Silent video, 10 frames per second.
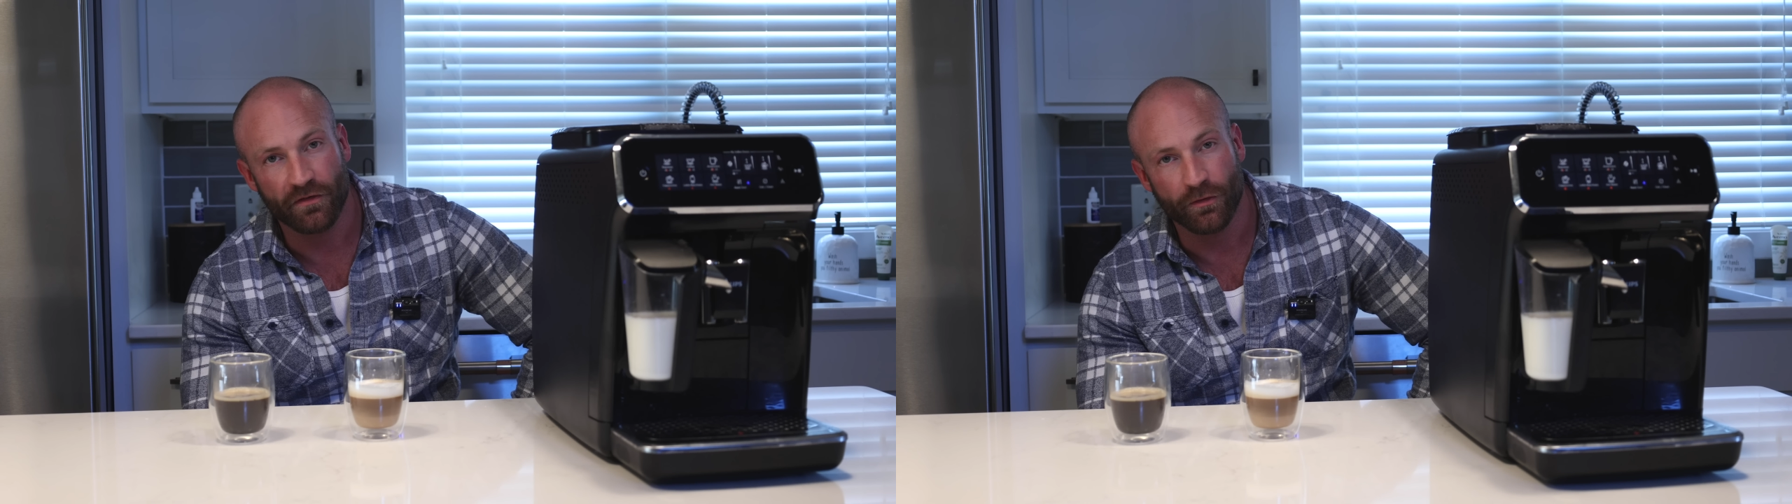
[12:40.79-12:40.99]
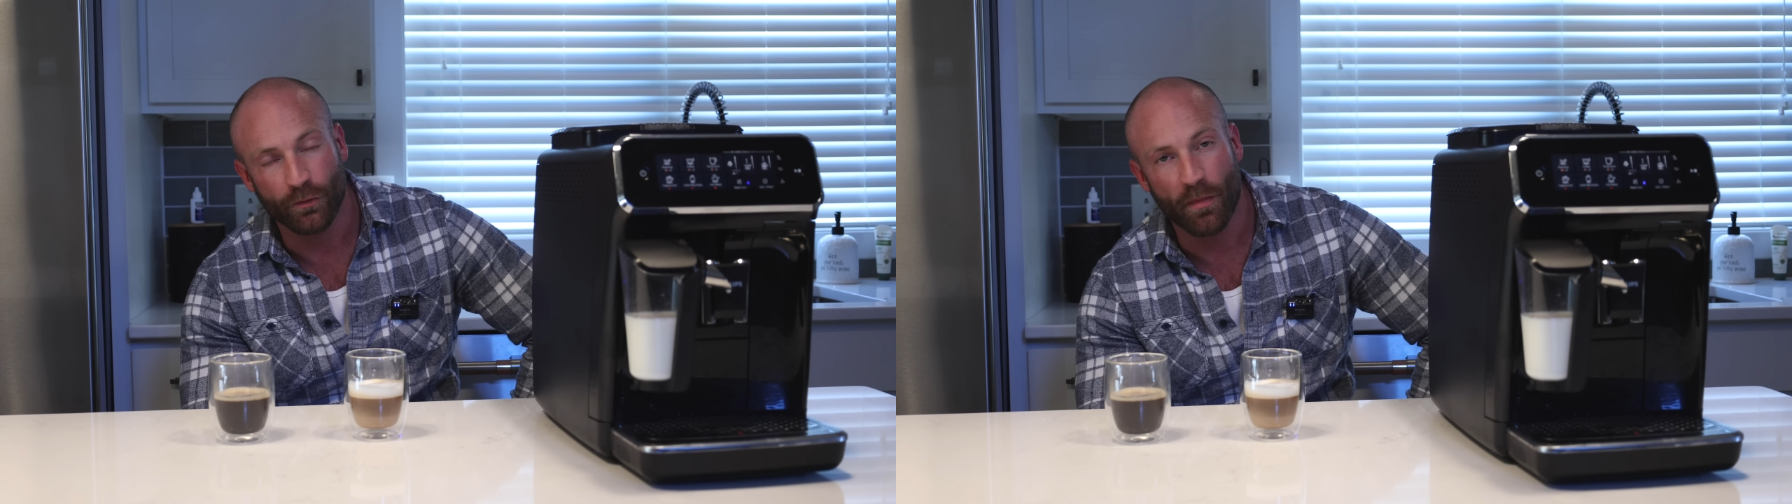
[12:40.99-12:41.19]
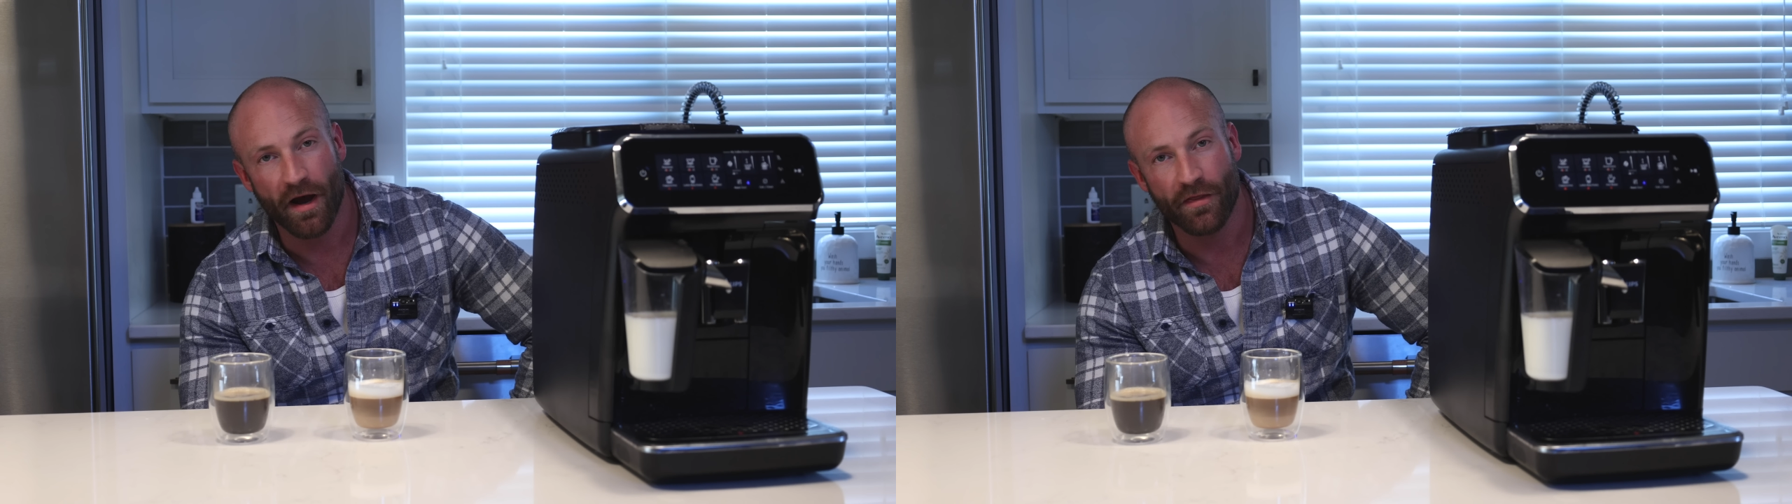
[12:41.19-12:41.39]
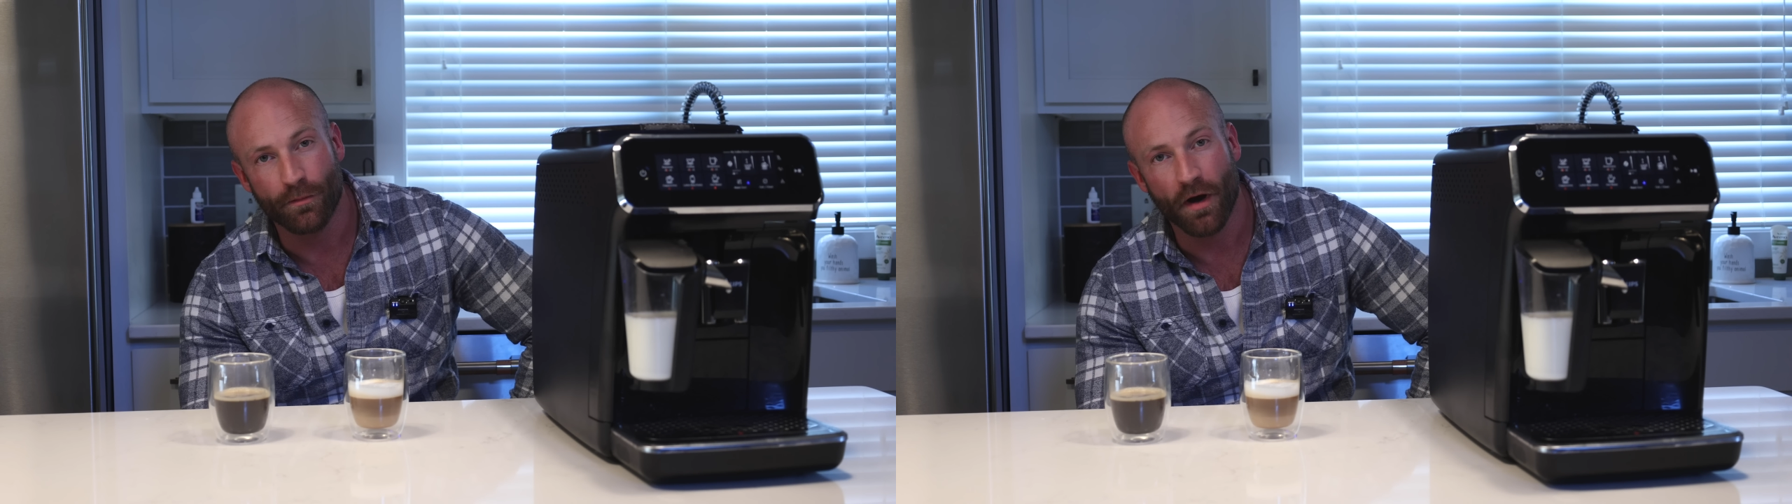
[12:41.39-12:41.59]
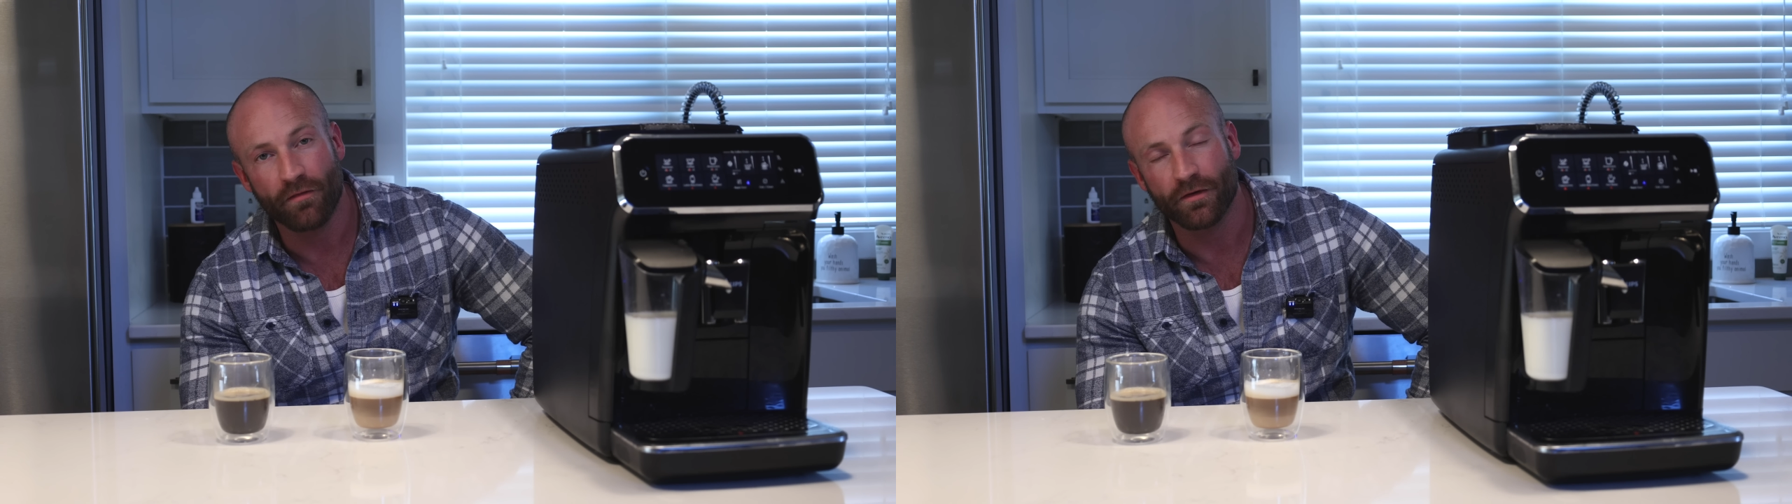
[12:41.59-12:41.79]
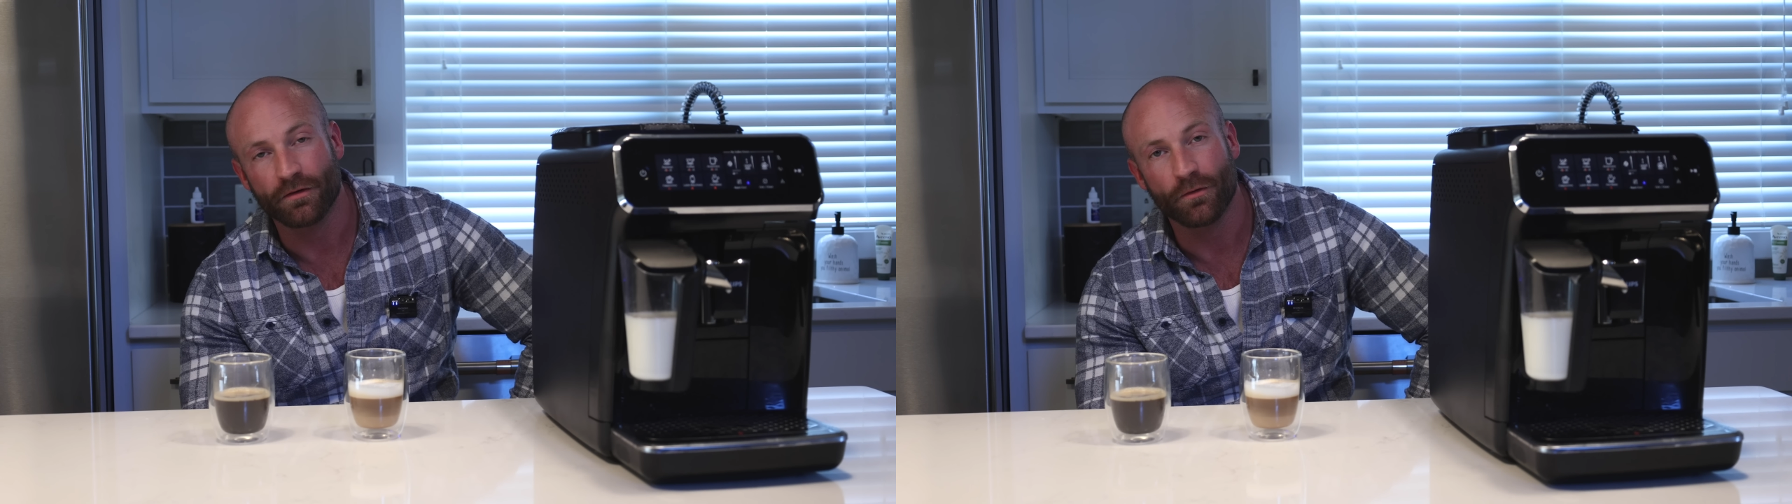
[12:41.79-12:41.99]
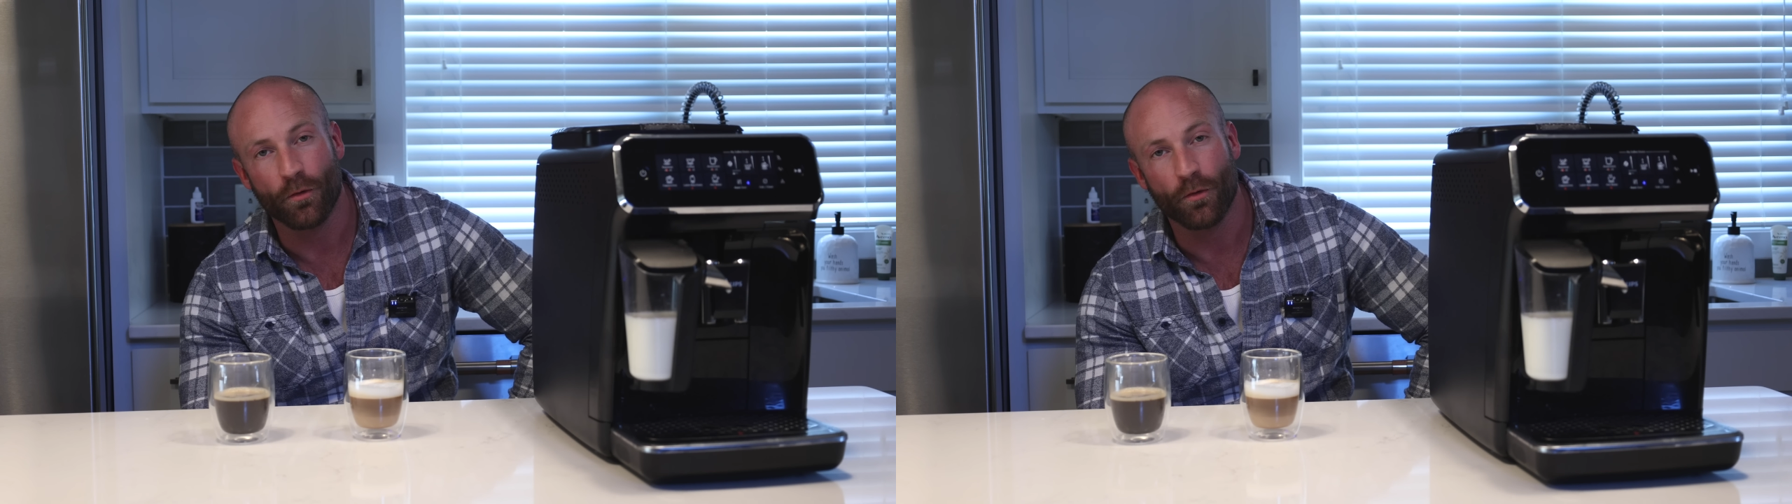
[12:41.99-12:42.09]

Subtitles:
to buy the muffin